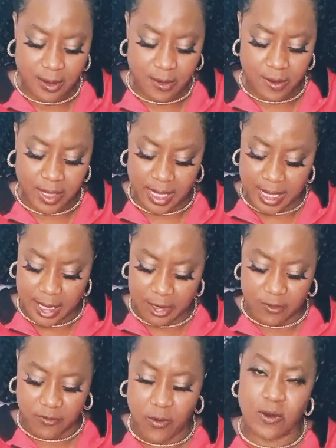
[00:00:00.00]
Okay, and
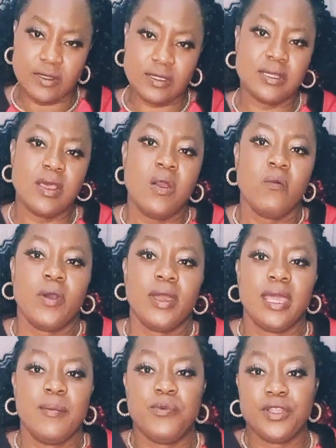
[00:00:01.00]
of course when
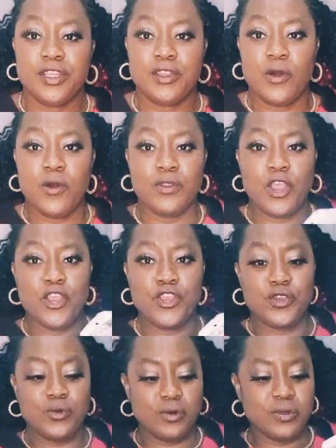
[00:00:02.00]
I put it on,
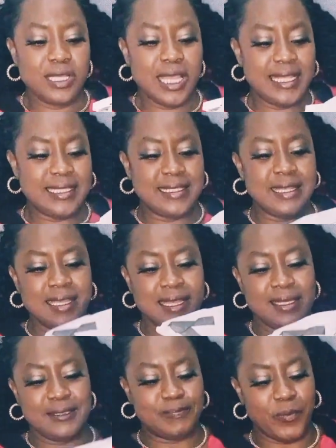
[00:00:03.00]
you will see it.